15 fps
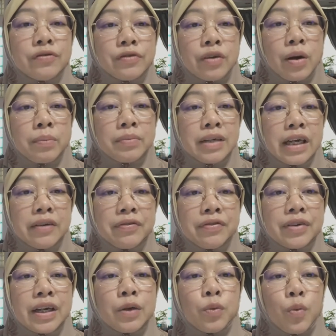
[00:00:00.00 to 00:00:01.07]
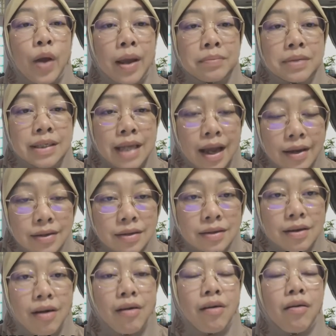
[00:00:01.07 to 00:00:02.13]
from different websites
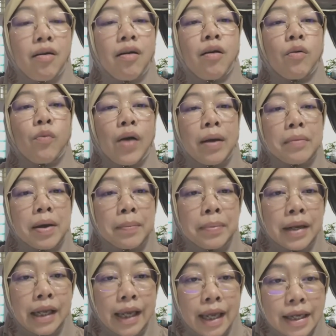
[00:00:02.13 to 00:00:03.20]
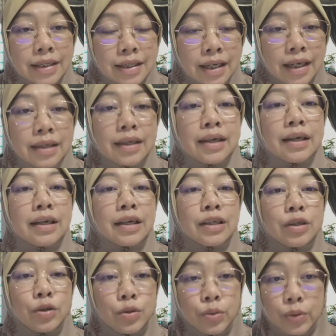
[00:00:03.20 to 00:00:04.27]
or web application.
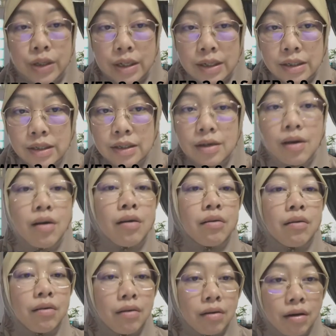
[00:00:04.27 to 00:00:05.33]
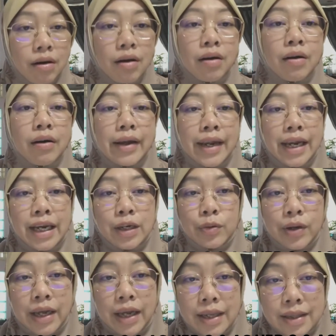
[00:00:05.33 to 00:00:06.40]
Students or
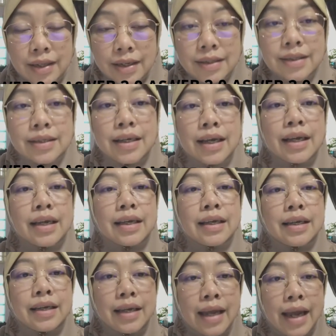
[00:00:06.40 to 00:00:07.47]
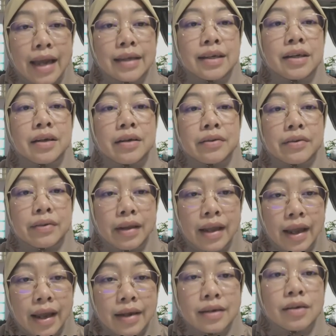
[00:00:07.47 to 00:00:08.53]
educators can
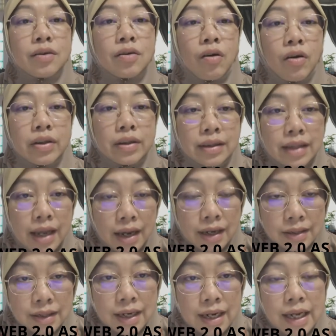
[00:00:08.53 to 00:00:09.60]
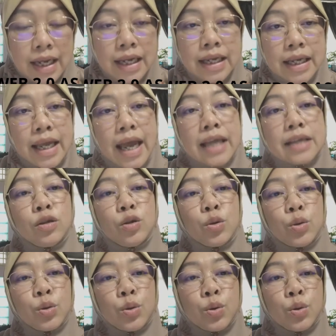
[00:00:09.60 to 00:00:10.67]
create content, can do